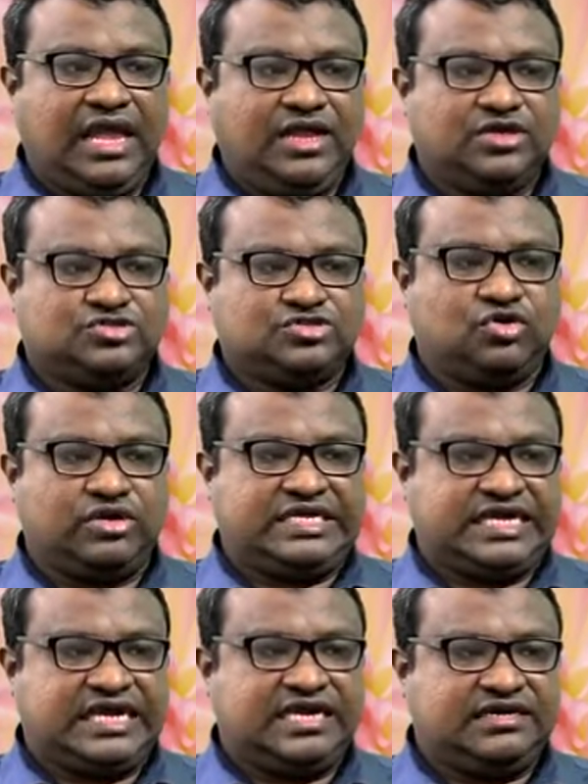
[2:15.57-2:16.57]
So
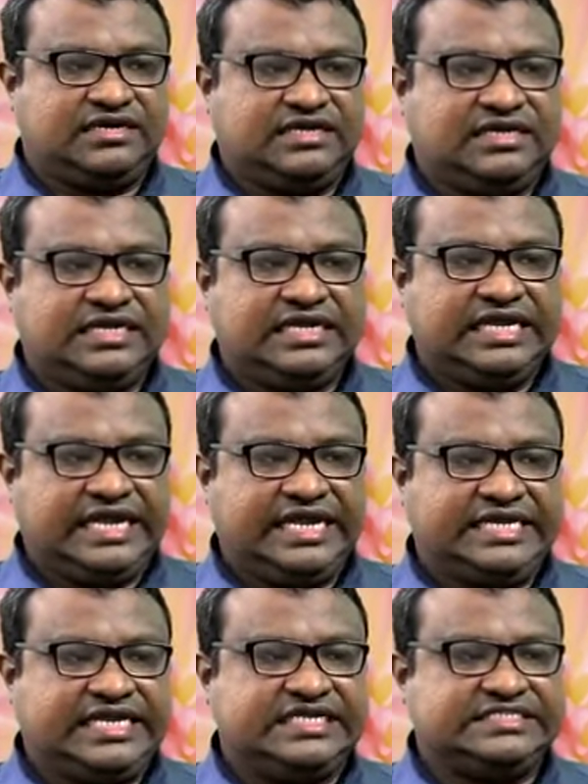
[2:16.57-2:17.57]
here it
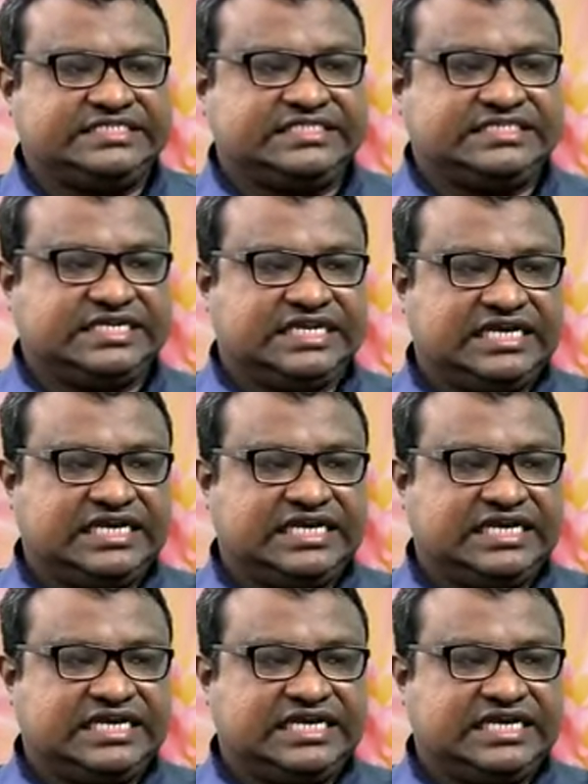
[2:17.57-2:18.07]
is